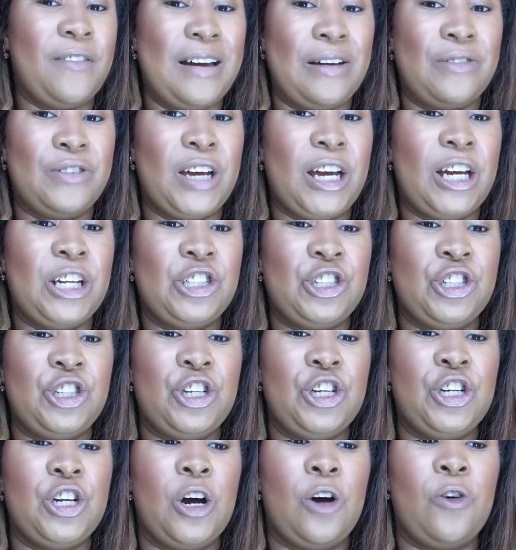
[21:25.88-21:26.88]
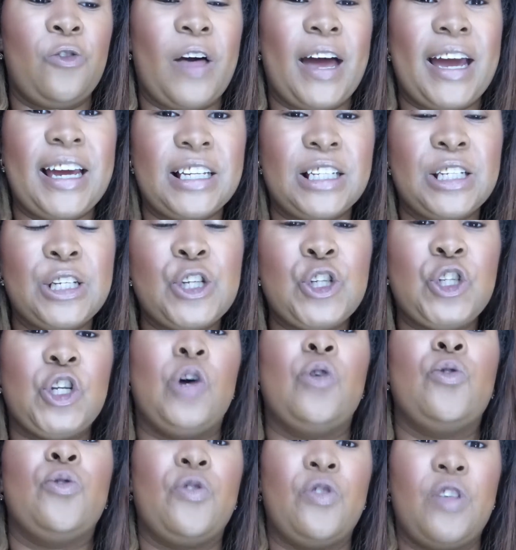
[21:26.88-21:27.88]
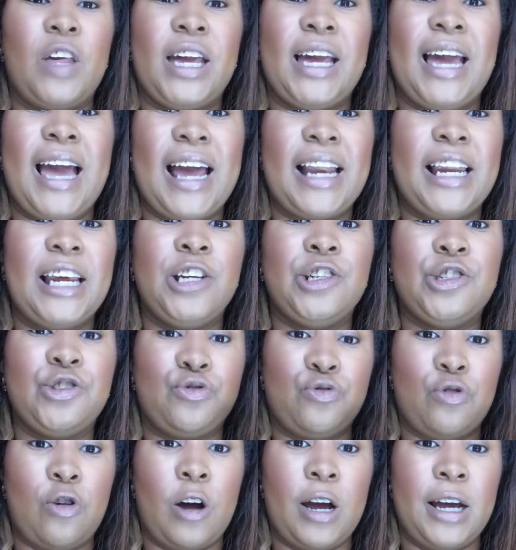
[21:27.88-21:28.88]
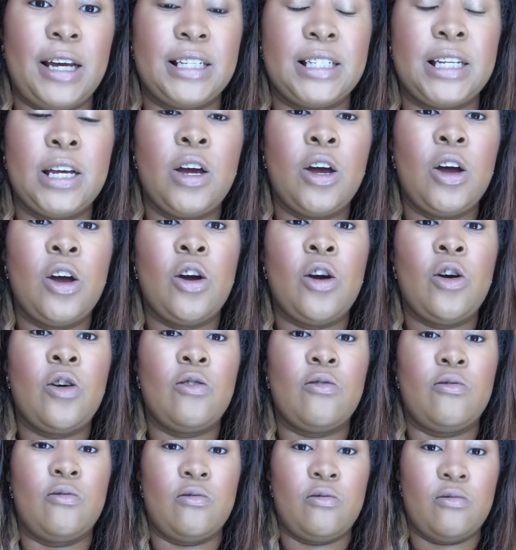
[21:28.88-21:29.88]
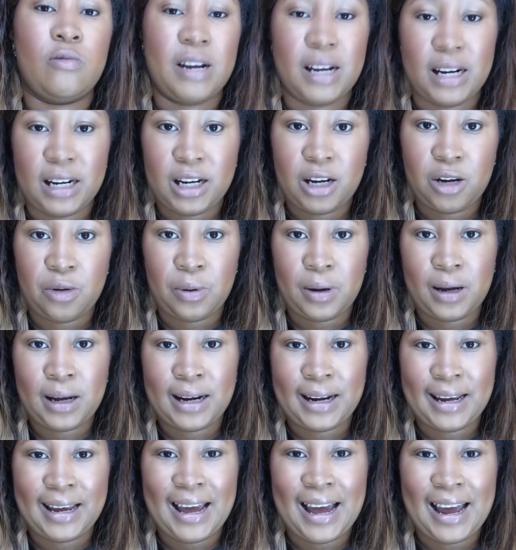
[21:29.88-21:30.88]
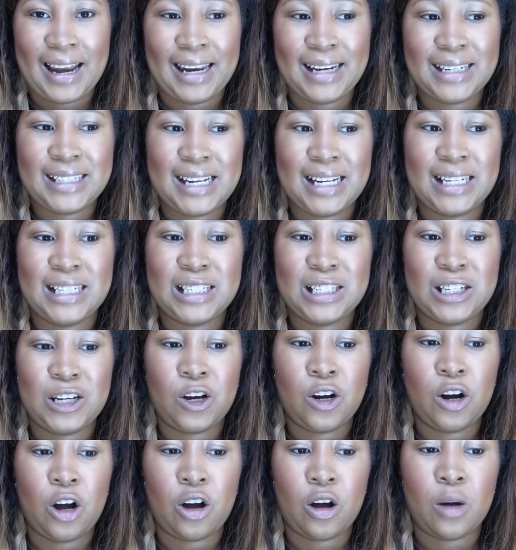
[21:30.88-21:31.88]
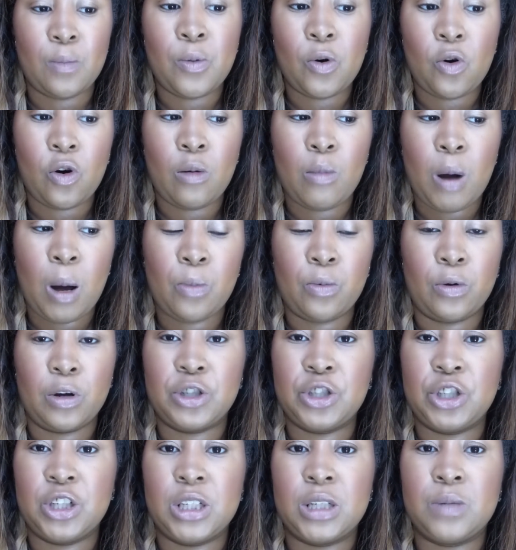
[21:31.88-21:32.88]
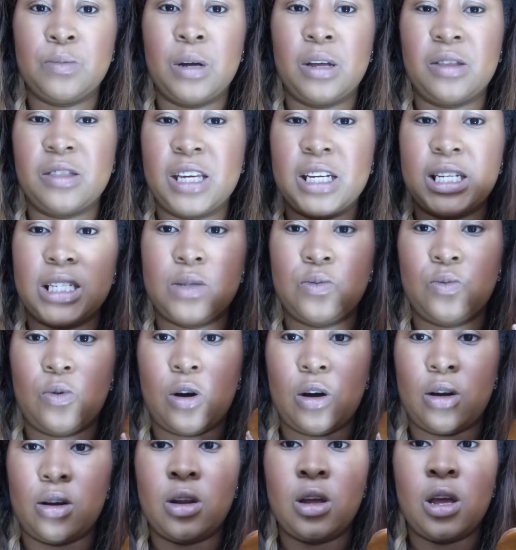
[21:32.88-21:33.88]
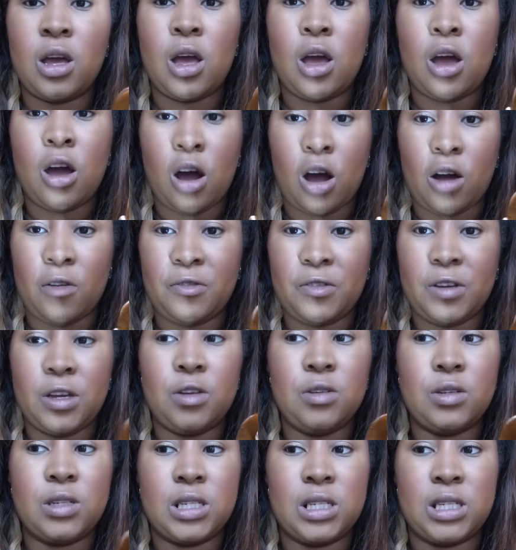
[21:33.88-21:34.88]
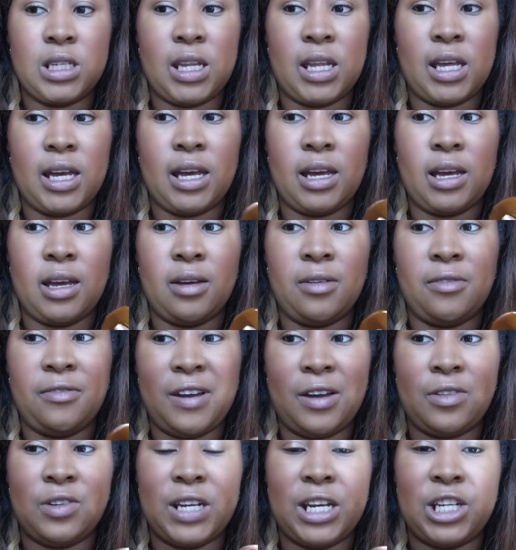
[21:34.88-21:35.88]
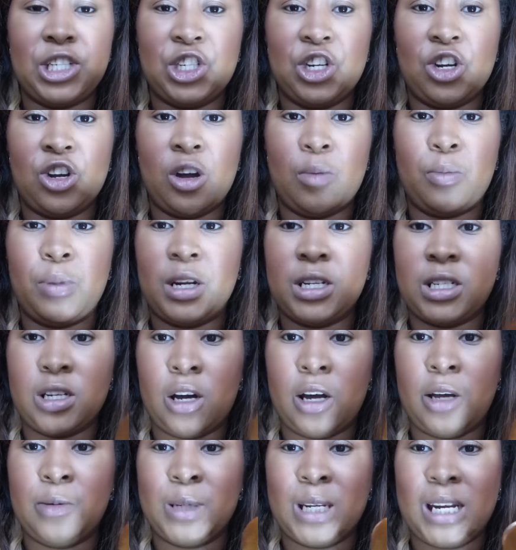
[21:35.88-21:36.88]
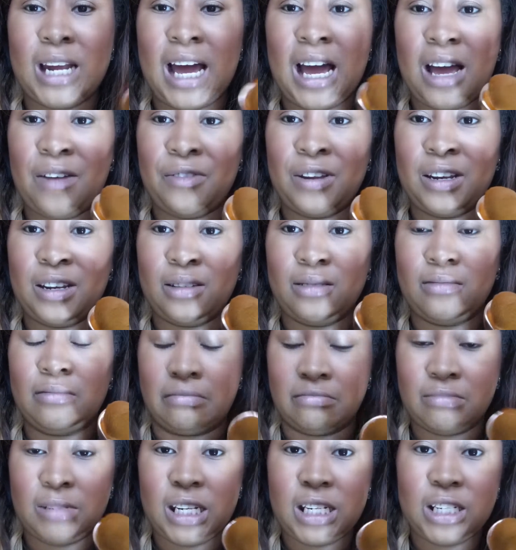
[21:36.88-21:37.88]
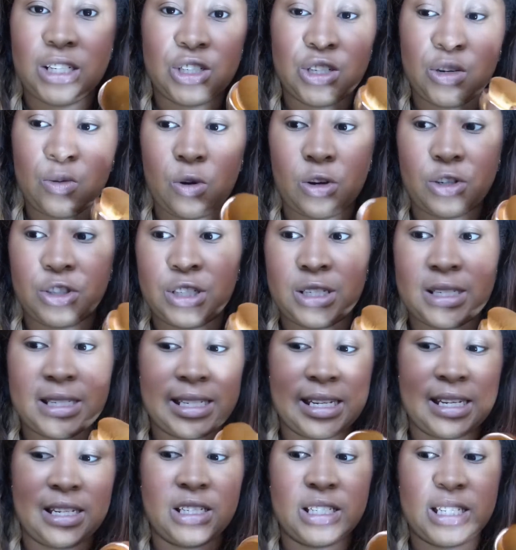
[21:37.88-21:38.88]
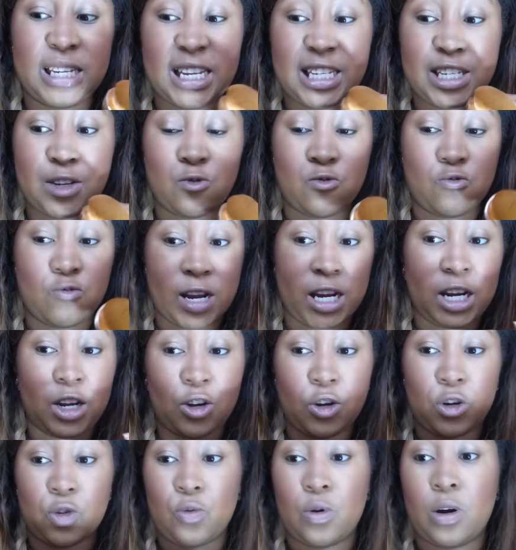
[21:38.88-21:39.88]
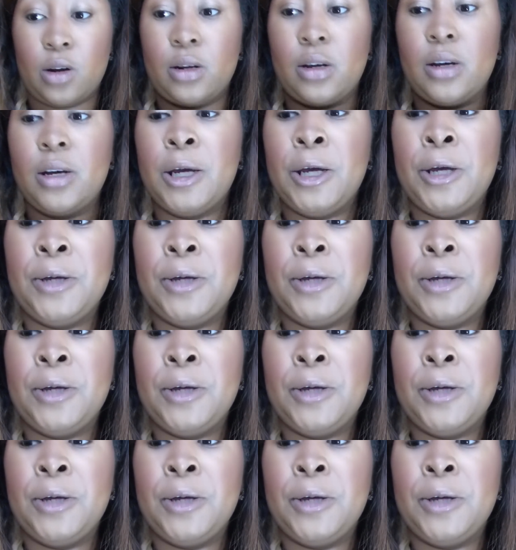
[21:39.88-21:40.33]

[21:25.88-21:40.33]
foundation, you know that is so thick and it dries really quickly and it tends to clog up all my brushes. But this one, I've used the foundation a couple of times and I haven't needed to wash it since. That's a really good one.